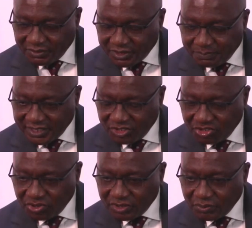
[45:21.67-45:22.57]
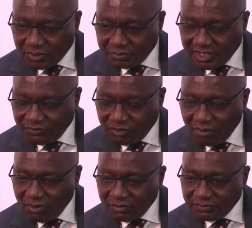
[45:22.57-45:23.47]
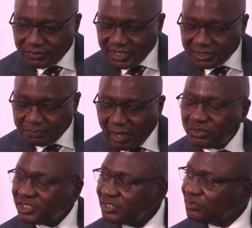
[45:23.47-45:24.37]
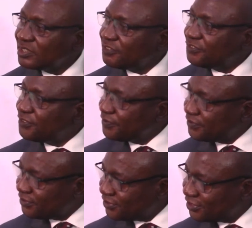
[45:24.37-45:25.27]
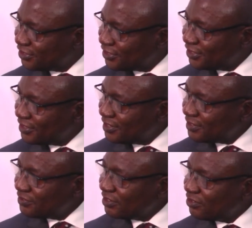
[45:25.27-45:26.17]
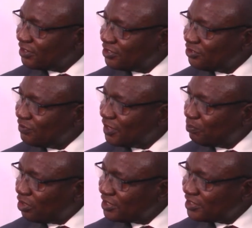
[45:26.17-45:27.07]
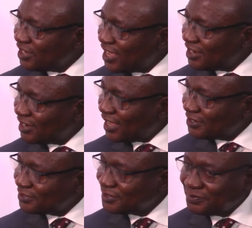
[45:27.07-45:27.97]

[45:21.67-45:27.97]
parting shot will be in the form of expounding on the fifth necessary condition of the policy guidelines.